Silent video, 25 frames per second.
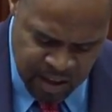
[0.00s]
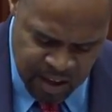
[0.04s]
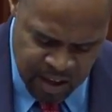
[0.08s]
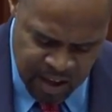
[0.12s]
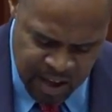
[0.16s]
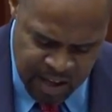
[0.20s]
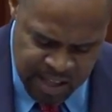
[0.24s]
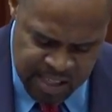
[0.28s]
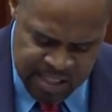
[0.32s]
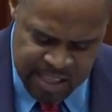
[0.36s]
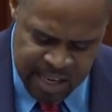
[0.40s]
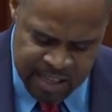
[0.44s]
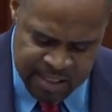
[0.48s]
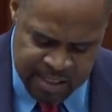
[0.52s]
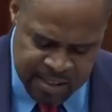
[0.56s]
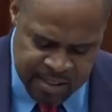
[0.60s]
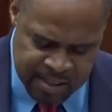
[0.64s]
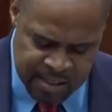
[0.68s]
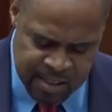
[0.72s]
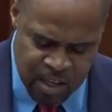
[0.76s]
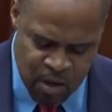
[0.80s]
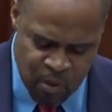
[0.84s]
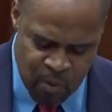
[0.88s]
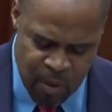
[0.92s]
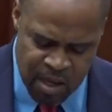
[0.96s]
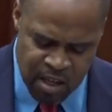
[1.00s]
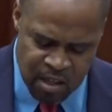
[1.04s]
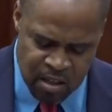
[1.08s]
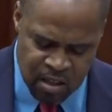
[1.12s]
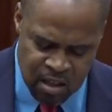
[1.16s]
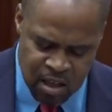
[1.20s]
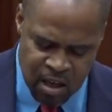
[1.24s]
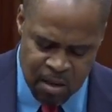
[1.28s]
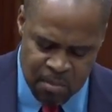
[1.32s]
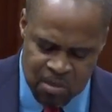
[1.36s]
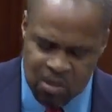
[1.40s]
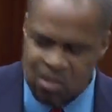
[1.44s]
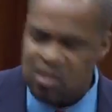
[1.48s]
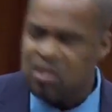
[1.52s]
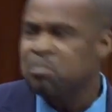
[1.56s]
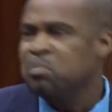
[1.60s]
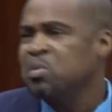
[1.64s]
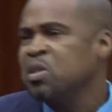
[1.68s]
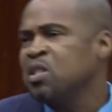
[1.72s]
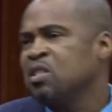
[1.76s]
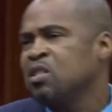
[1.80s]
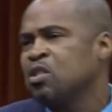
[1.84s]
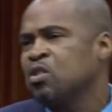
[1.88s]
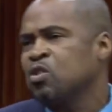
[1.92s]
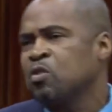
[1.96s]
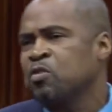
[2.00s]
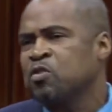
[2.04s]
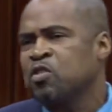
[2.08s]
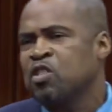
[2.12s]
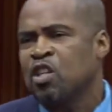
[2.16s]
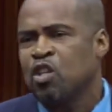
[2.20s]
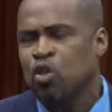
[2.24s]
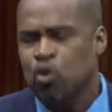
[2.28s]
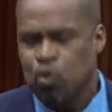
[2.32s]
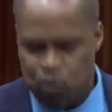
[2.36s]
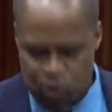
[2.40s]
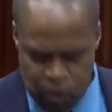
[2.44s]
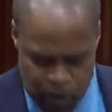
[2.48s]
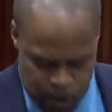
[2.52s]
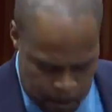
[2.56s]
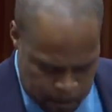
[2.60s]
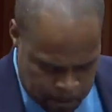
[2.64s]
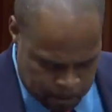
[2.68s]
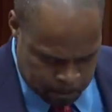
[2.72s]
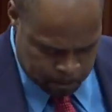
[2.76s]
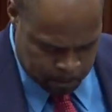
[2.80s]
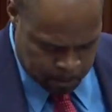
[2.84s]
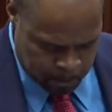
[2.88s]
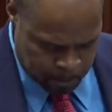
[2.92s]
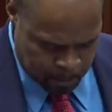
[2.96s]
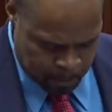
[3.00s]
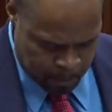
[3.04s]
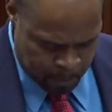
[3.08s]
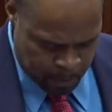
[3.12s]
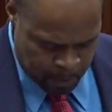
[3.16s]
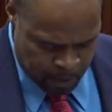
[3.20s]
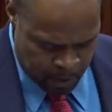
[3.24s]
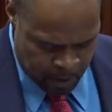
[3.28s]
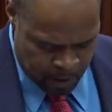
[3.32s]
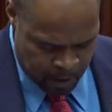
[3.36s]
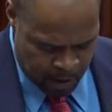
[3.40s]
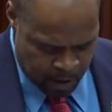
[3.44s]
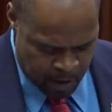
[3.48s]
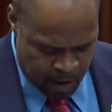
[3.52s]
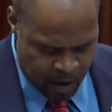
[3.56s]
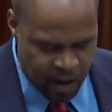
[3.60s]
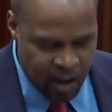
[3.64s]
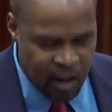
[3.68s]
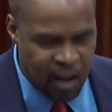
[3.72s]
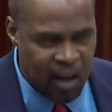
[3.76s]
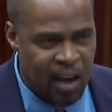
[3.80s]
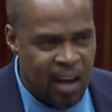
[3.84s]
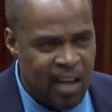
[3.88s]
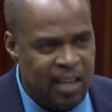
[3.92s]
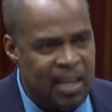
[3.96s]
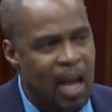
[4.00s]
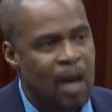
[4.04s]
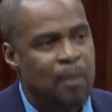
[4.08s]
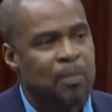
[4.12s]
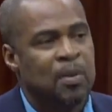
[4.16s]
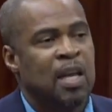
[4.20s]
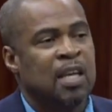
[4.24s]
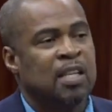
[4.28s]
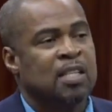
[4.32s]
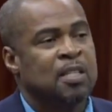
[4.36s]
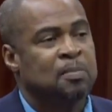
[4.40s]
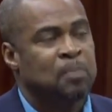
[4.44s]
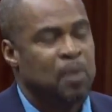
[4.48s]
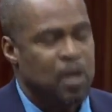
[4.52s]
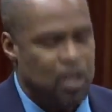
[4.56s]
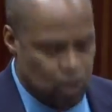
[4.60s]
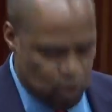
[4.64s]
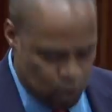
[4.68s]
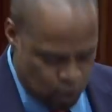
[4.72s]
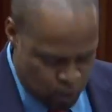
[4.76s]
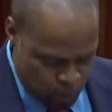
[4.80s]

and is at sea when it comes to the business of St. Lucia. And I will explain to